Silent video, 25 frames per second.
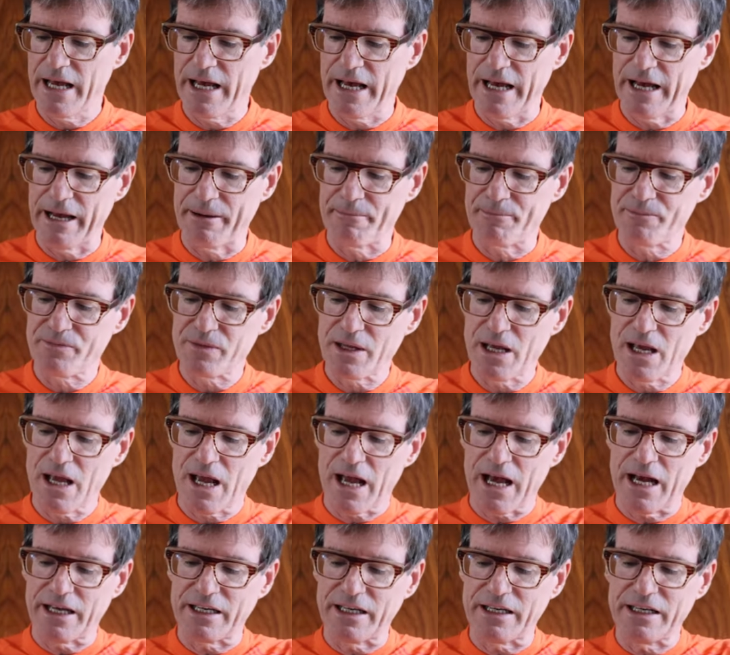And
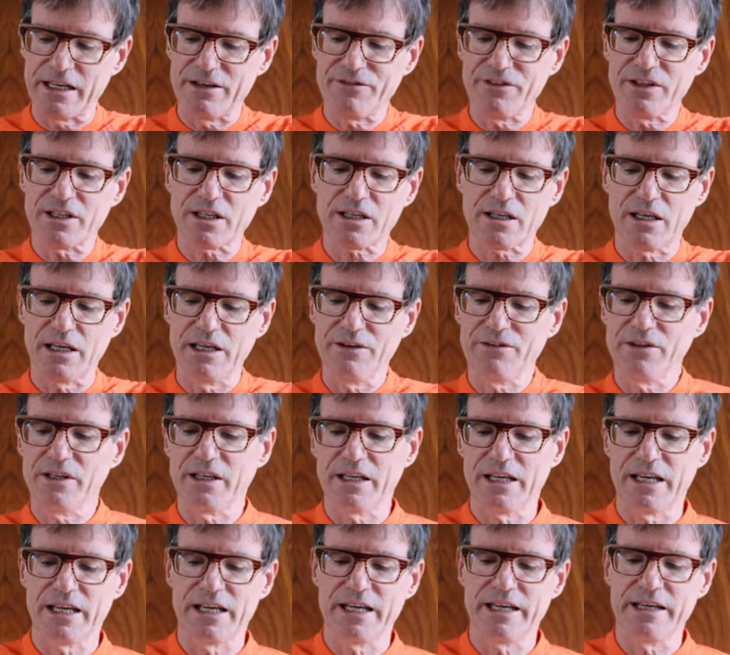then even
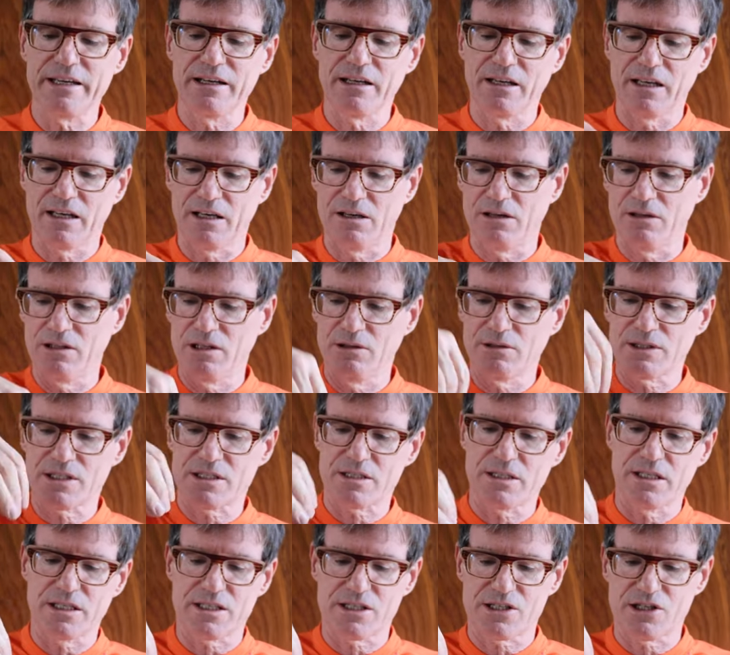the heel, although
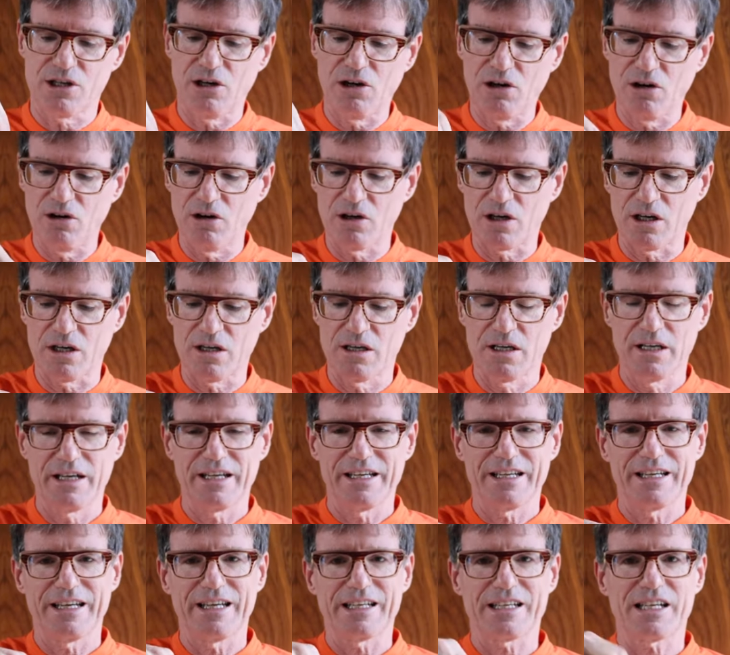it's taller,
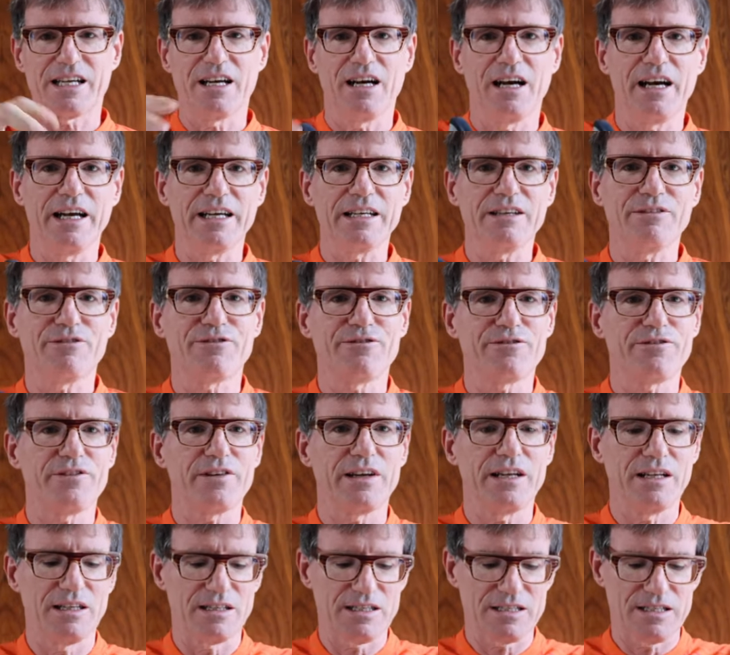it kind of
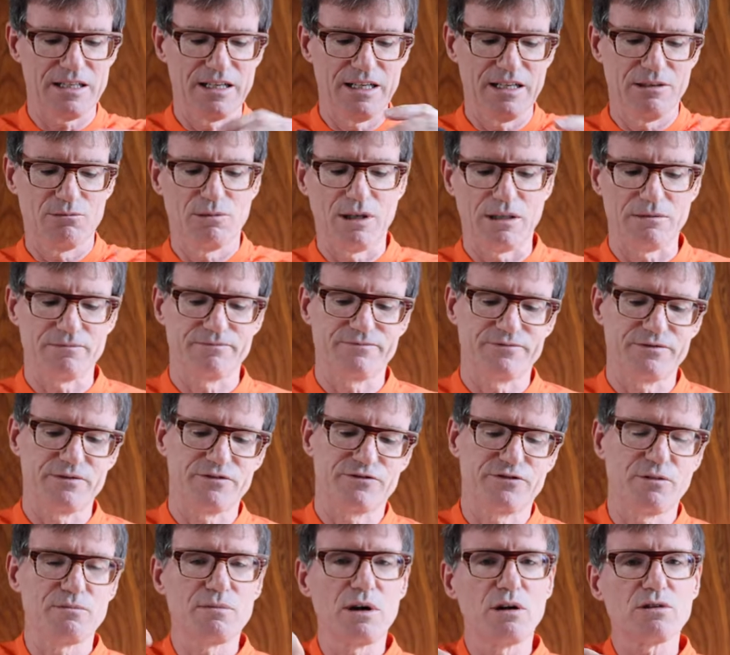feels, well,
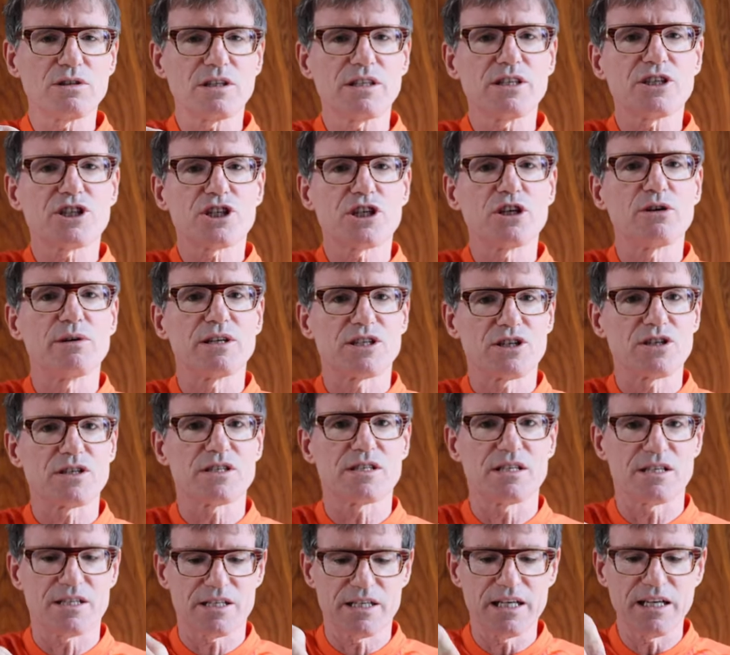for most of the shoe, it's
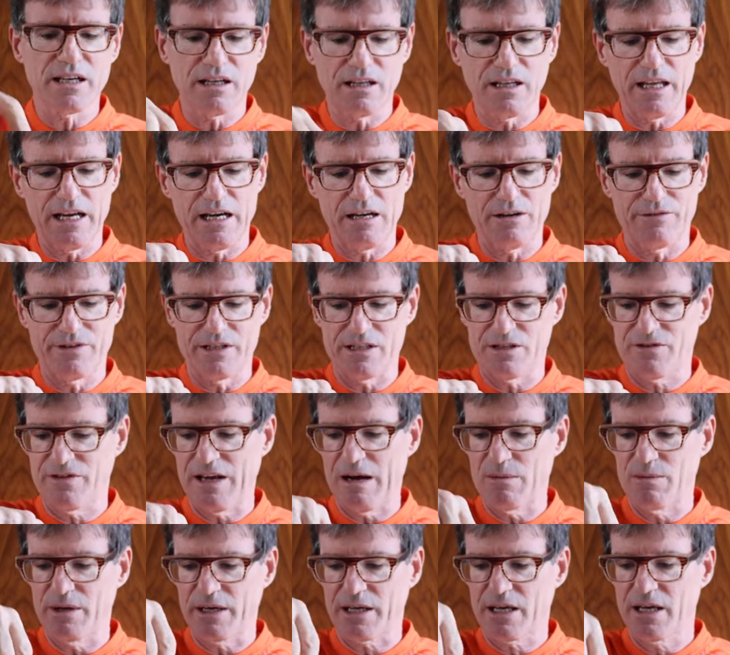just a single layer of this
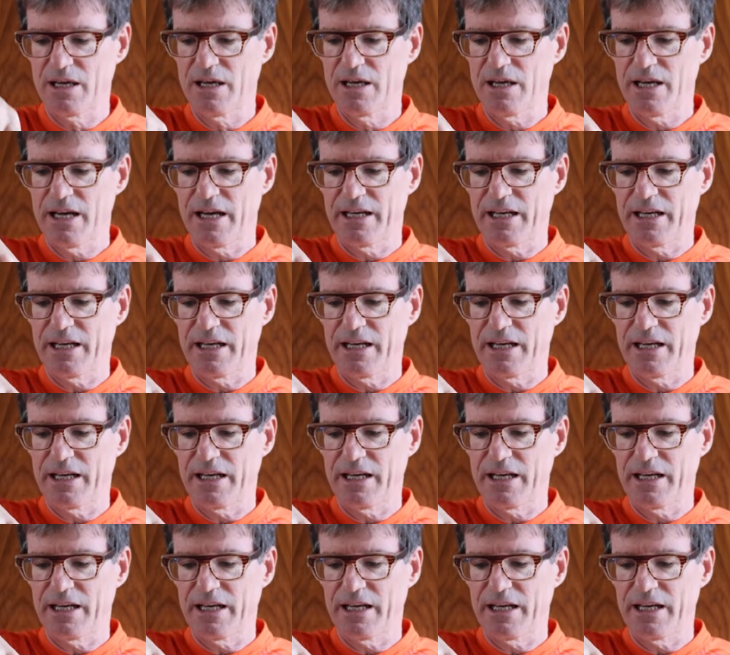fabric.